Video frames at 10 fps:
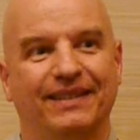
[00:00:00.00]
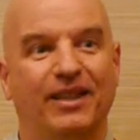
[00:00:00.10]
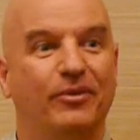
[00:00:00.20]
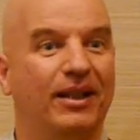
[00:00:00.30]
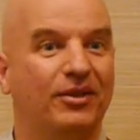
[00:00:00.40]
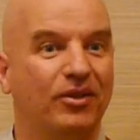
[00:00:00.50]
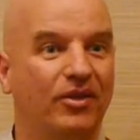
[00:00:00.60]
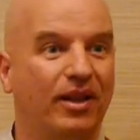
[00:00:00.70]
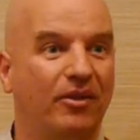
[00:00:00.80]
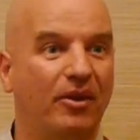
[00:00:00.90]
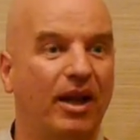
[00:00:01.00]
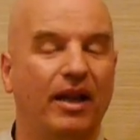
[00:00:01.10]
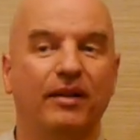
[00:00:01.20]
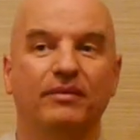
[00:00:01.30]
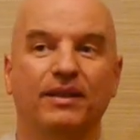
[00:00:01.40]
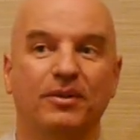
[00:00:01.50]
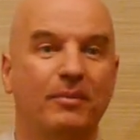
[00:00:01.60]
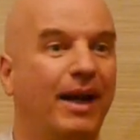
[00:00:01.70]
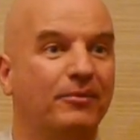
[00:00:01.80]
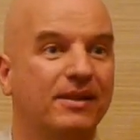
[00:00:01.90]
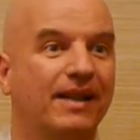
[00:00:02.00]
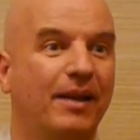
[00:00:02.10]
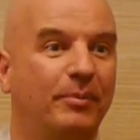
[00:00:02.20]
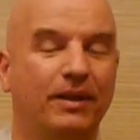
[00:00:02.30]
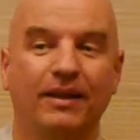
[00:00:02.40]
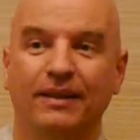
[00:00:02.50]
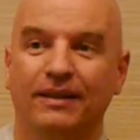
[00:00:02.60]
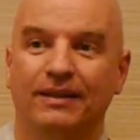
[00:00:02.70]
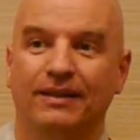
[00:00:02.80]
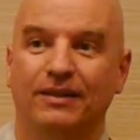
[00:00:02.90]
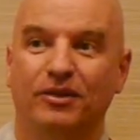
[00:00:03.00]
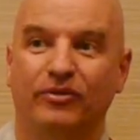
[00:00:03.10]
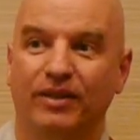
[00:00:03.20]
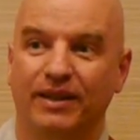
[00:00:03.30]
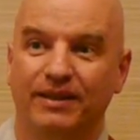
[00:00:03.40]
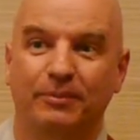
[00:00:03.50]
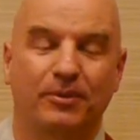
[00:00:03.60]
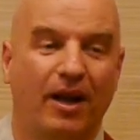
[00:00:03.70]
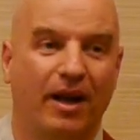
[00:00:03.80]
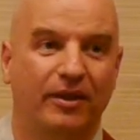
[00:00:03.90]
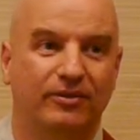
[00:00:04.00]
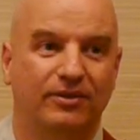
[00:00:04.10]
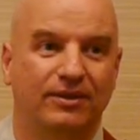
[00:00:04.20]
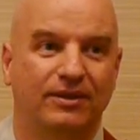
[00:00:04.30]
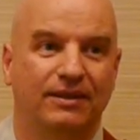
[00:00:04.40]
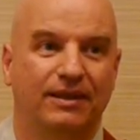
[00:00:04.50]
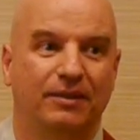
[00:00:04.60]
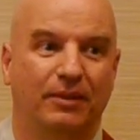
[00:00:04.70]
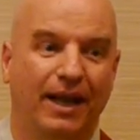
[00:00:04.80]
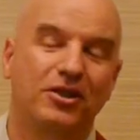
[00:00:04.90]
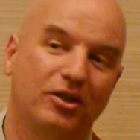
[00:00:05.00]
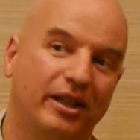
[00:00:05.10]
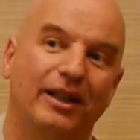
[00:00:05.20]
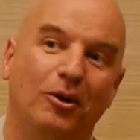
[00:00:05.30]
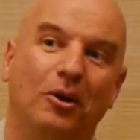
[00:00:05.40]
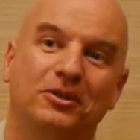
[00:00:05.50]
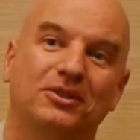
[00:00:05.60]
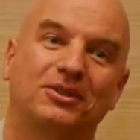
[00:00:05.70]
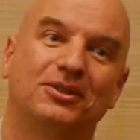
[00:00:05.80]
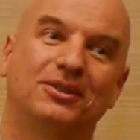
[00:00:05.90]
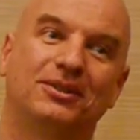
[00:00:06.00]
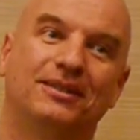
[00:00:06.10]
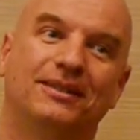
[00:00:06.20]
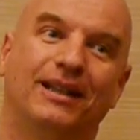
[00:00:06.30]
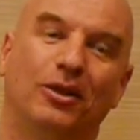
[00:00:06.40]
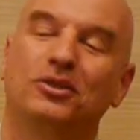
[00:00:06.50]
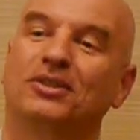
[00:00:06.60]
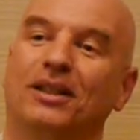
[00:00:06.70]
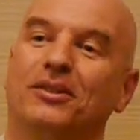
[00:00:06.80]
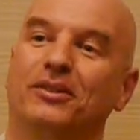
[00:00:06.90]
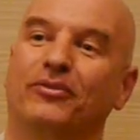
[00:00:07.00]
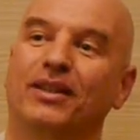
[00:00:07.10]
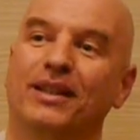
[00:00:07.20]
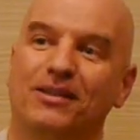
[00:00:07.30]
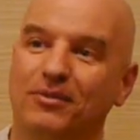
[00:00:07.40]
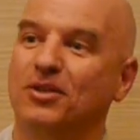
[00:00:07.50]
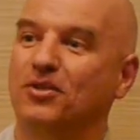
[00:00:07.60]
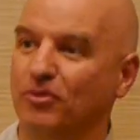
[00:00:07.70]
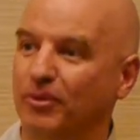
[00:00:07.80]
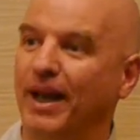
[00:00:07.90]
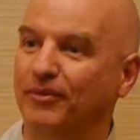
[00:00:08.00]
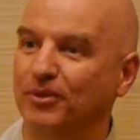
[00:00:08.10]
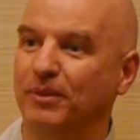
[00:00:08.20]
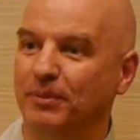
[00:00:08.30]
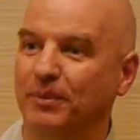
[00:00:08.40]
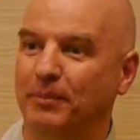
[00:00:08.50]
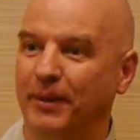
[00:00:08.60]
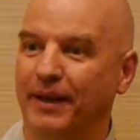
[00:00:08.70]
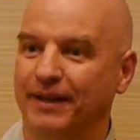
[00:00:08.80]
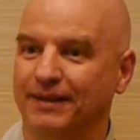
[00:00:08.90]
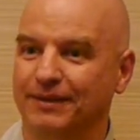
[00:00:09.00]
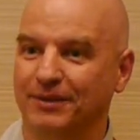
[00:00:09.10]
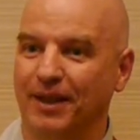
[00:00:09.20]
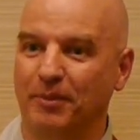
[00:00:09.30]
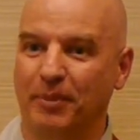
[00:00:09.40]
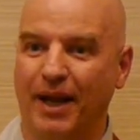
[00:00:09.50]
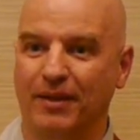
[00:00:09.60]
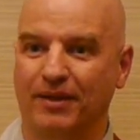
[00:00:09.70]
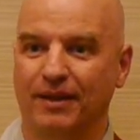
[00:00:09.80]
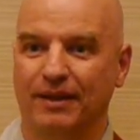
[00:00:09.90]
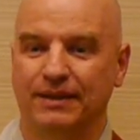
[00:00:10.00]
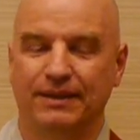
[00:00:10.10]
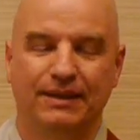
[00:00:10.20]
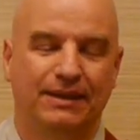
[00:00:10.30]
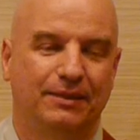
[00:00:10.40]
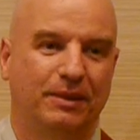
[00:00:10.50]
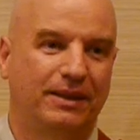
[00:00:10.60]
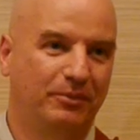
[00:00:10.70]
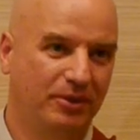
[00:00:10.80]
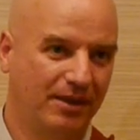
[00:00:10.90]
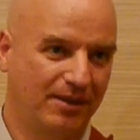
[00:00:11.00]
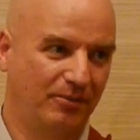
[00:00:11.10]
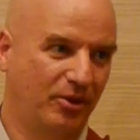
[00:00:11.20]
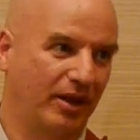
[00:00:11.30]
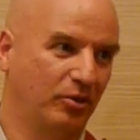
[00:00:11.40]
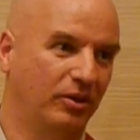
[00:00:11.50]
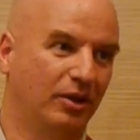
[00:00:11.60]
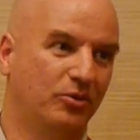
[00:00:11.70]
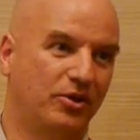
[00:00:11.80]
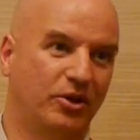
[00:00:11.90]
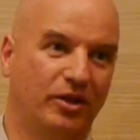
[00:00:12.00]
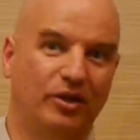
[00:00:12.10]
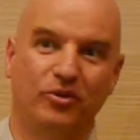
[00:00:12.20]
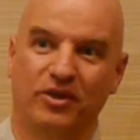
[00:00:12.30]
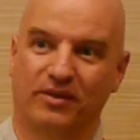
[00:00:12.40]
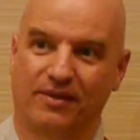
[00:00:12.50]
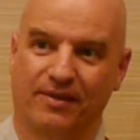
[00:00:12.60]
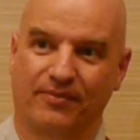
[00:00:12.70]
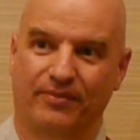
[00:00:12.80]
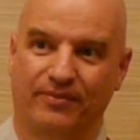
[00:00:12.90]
they went on their way, and the man was happy, not feeling deprived. But actually, he lost. He lost a lot of things, which we have to be prepared on our path. But in Buddhism, you can only lose your illusions.